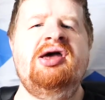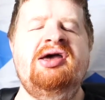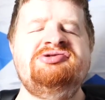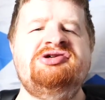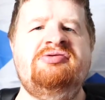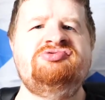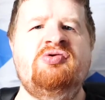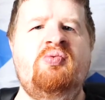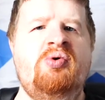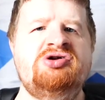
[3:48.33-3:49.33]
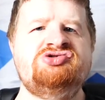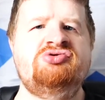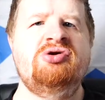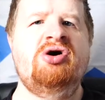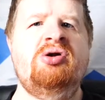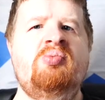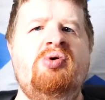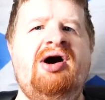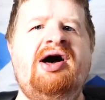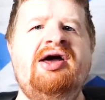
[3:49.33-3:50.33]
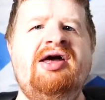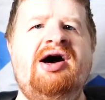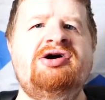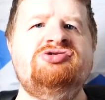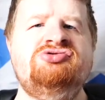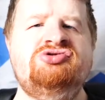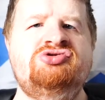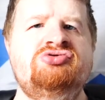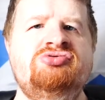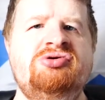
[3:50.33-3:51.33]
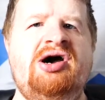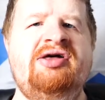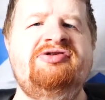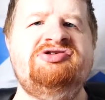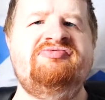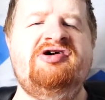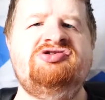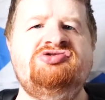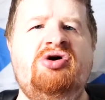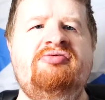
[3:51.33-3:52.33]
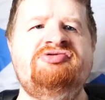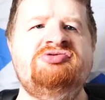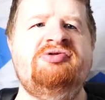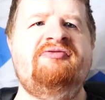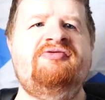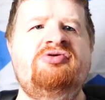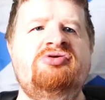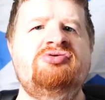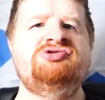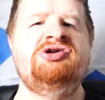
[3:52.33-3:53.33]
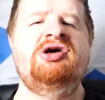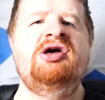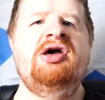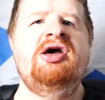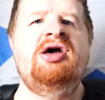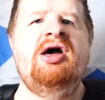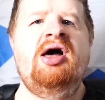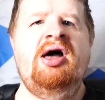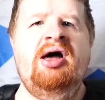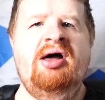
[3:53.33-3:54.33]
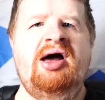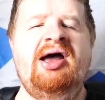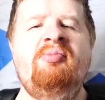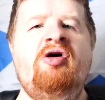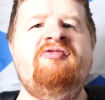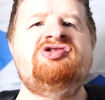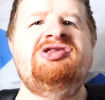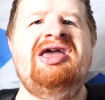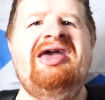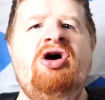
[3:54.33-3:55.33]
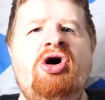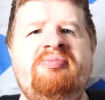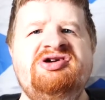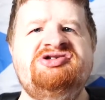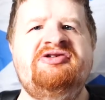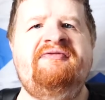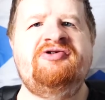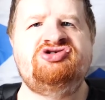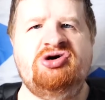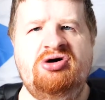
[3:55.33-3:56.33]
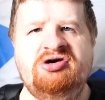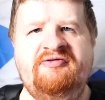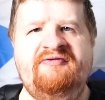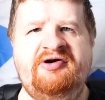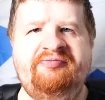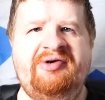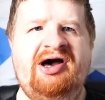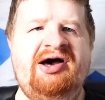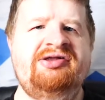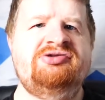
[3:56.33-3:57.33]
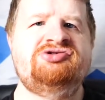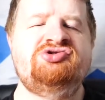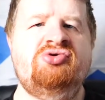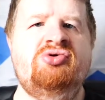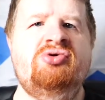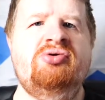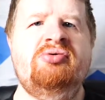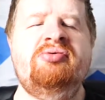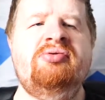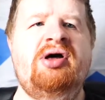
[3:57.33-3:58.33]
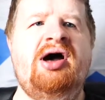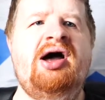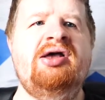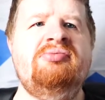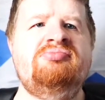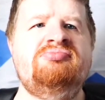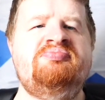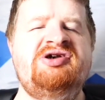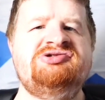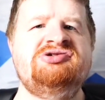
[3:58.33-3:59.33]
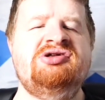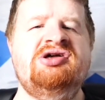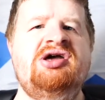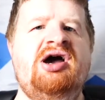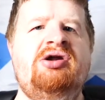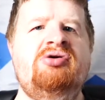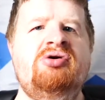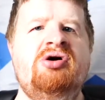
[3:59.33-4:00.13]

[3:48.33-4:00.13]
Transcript: in terms of what's going on and what I actually do at these events, obviously with the photos, I'm obviously a hobbyist photographer, and so I'm basically a